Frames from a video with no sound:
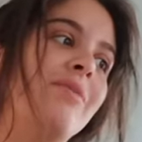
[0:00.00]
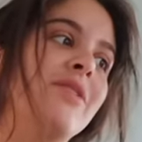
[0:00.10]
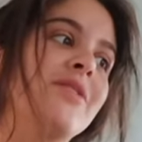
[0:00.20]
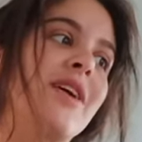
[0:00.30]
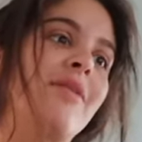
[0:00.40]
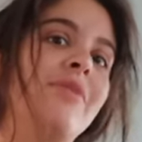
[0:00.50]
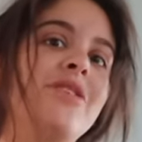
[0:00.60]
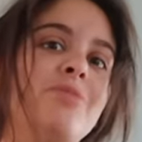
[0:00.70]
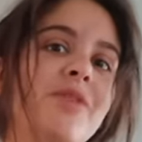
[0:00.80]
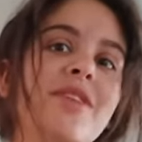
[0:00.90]
numbers that
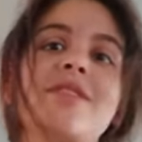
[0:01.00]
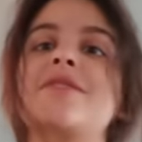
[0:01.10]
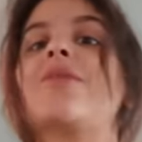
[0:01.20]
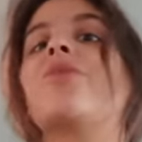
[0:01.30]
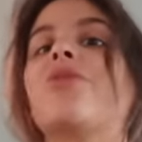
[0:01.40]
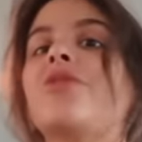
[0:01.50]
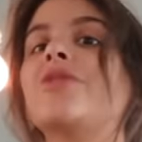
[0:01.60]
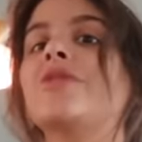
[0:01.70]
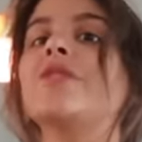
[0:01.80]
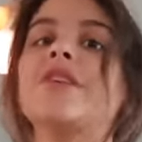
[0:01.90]
much, but this is a
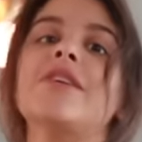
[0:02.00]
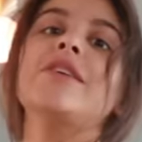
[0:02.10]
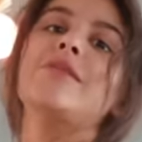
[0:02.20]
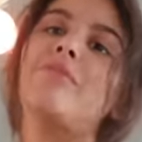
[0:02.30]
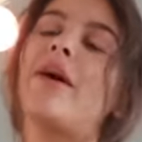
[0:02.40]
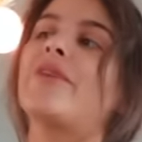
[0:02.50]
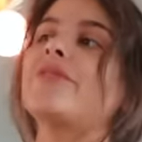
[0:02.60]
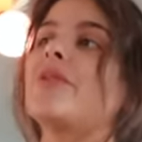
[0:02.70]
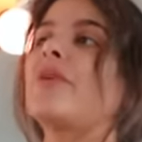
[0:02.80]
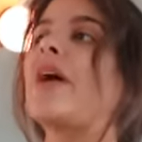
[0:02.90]
cool
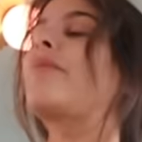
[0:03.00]
milestone. I